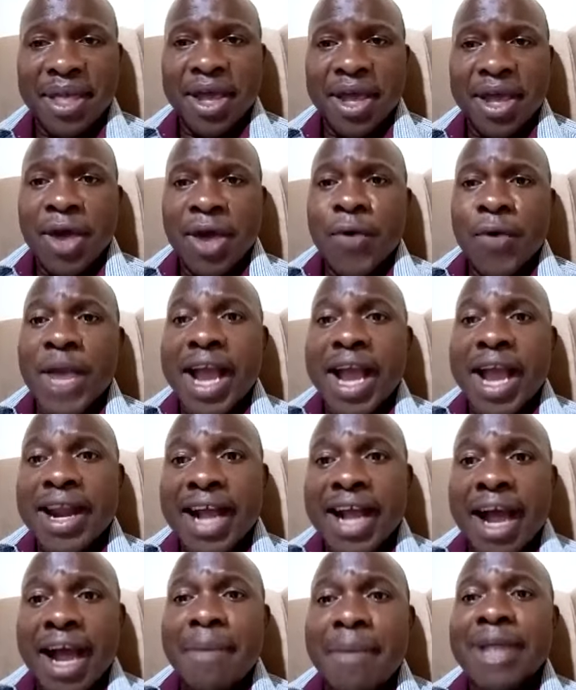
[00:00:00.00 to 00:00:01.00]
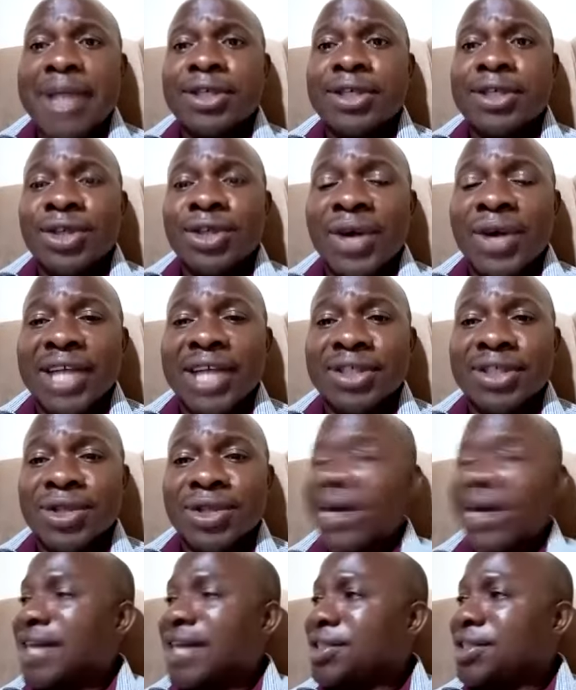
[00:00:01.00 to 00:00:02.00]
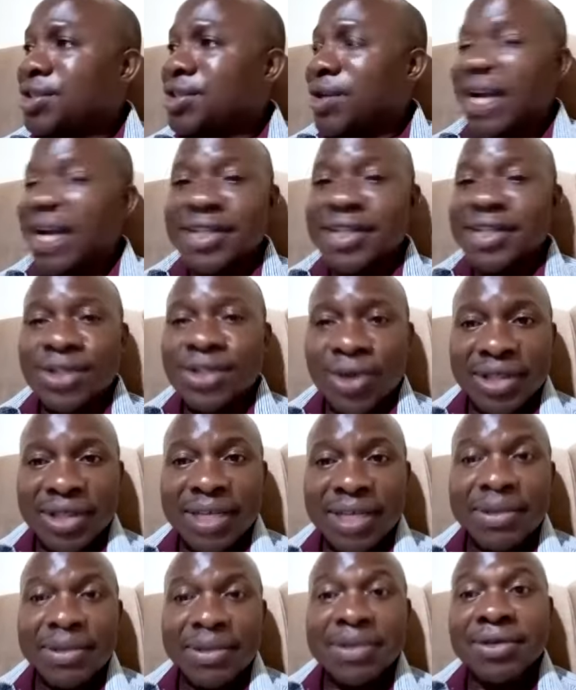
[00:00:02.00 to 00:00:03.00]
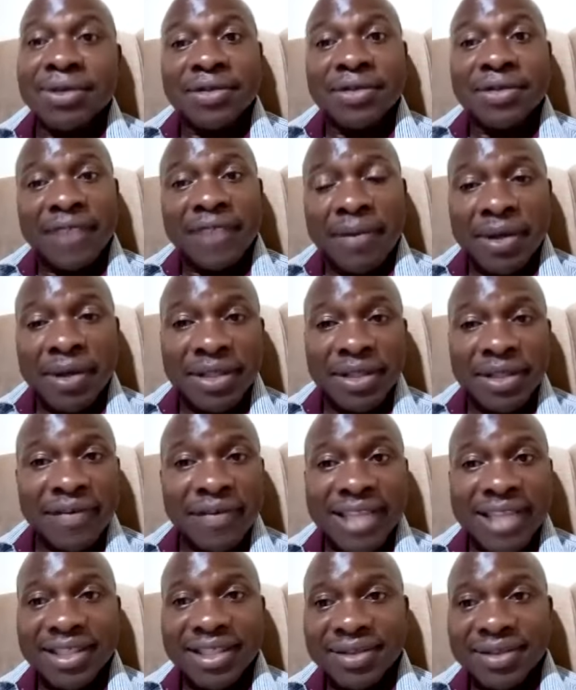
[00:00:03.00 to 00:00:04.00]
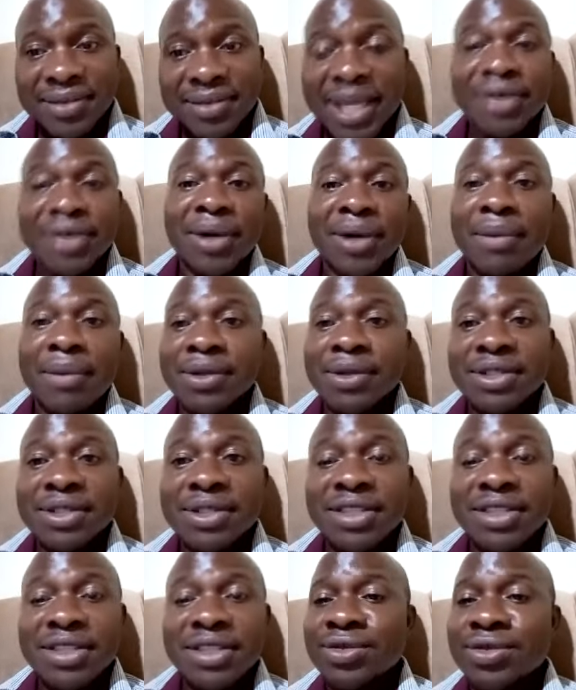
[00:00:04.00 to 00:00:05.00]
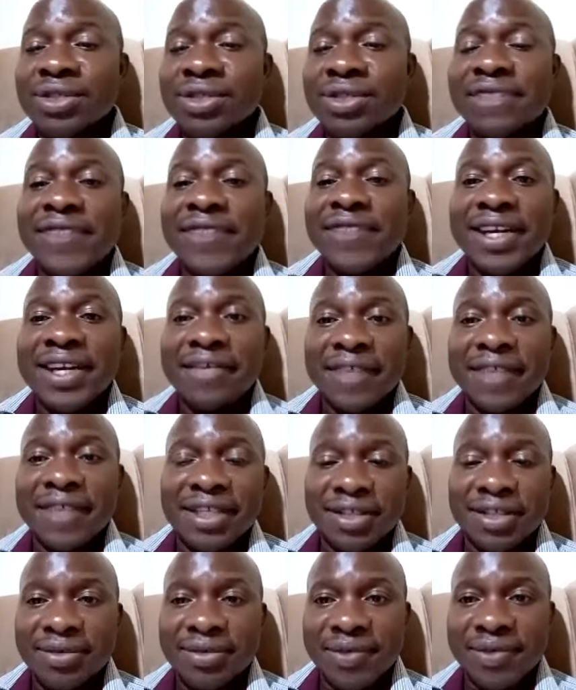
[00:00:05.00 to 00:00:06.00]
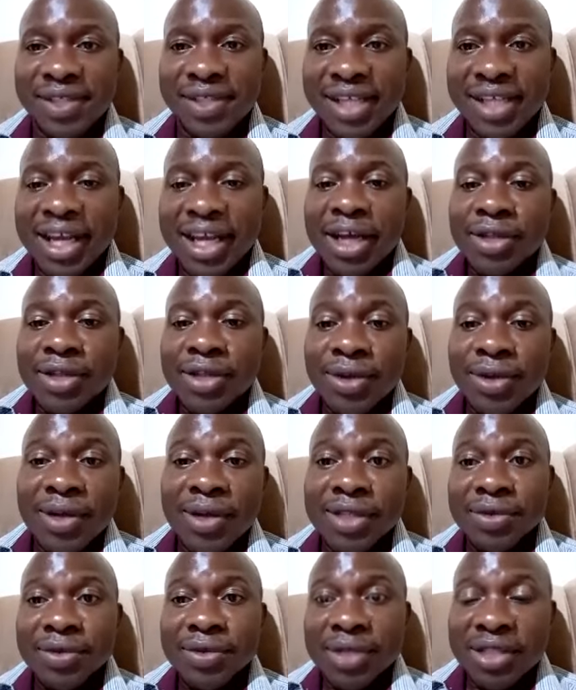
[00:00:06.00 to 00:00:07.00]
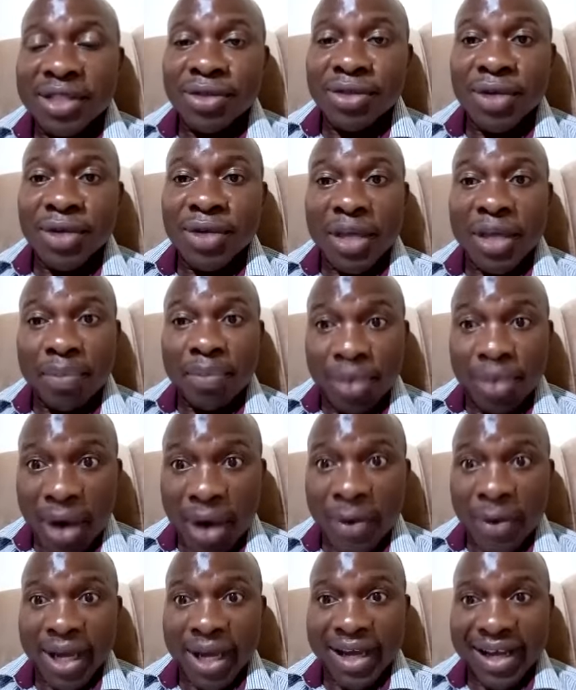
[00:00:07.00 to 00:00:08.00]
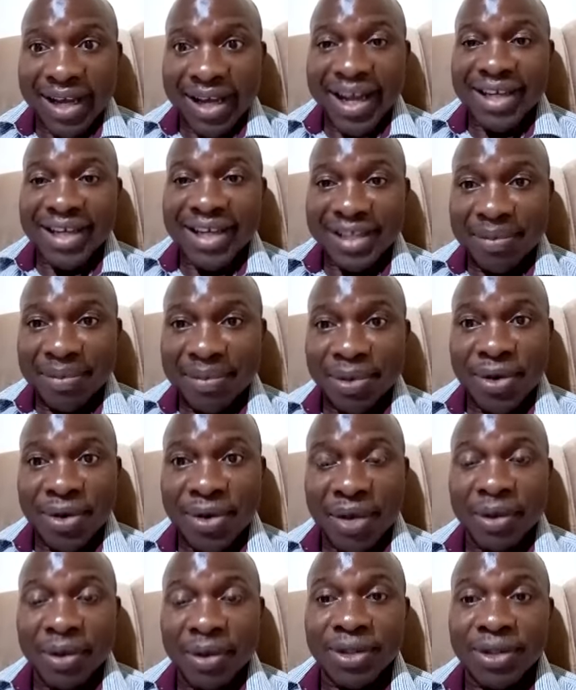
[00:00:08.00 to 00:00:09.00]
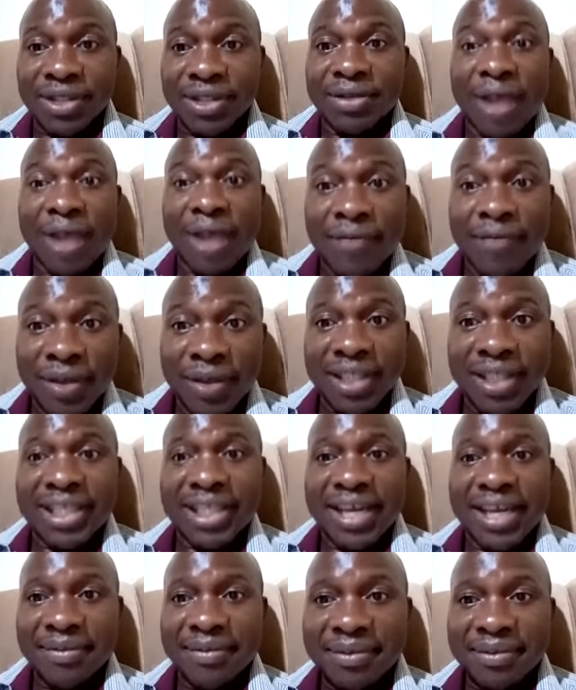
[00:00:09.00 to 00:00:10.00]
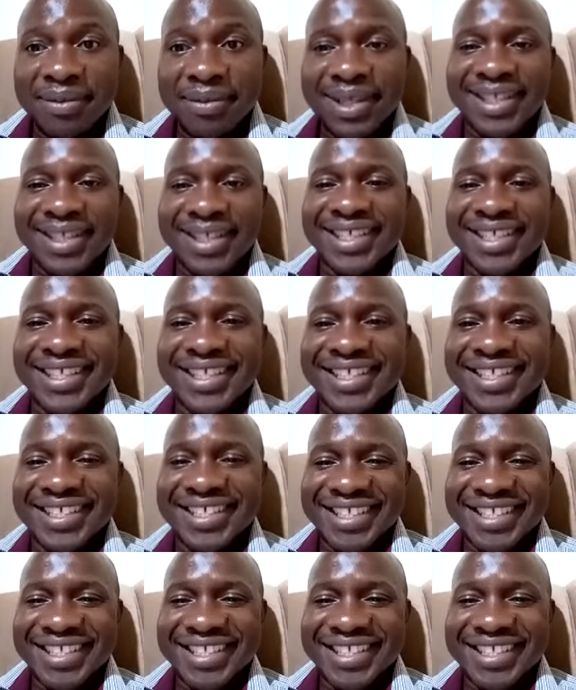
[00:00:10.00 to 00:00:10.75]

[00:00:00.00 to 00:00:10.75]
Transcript: We can come and talk and talk and talk and talk. Sometimes not even about the fast. We can talk about issues, very different issues, so long as to keep you awake and keep you going, because you have all the time. You